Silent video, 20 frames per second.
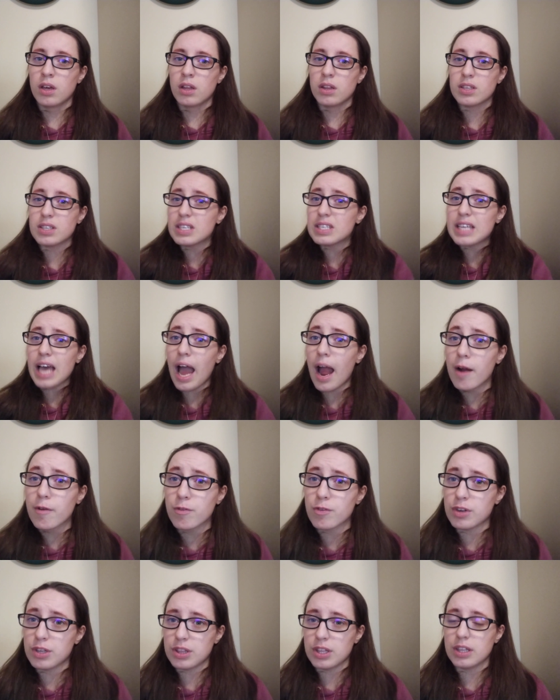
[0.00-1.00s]
This is
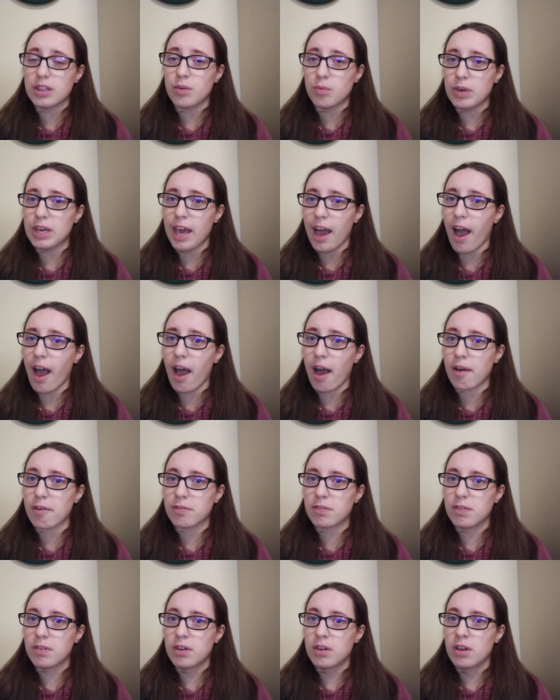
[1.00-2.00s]
everything that we have.
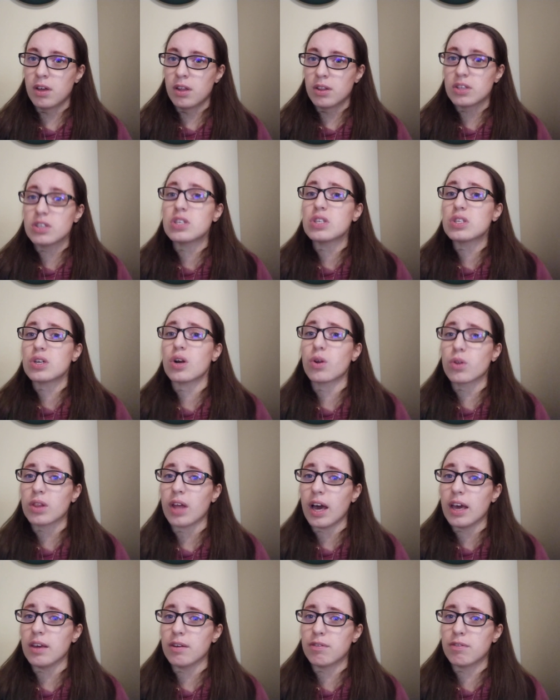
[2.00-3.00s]
This is our
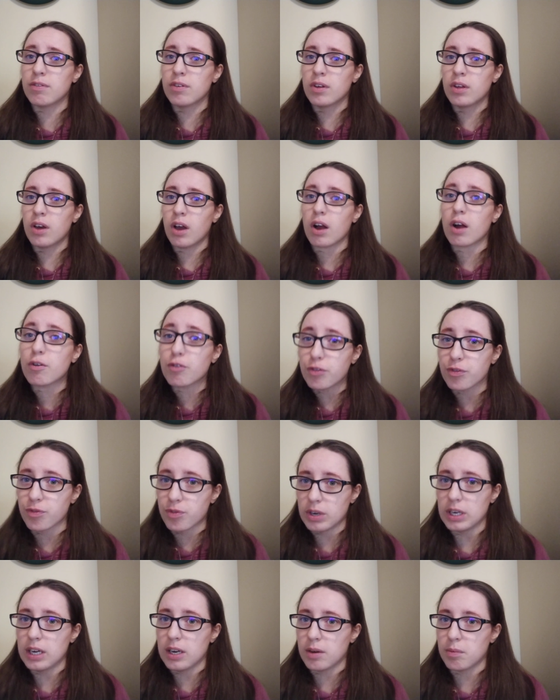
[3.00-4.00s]
life, our
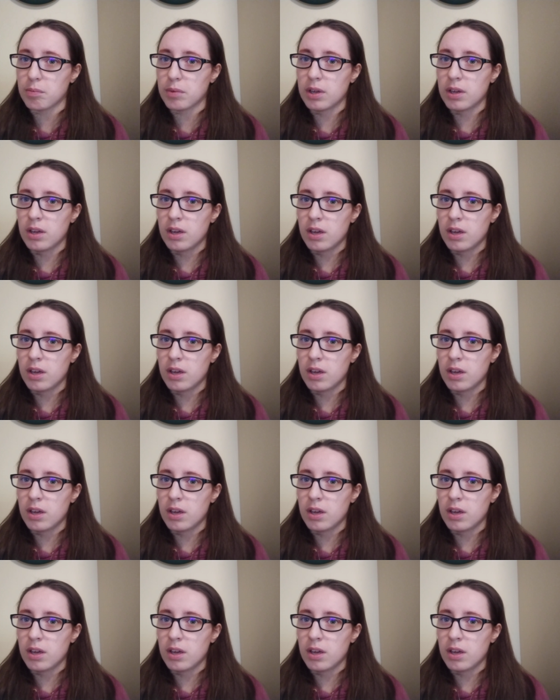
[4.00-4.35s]
freedom.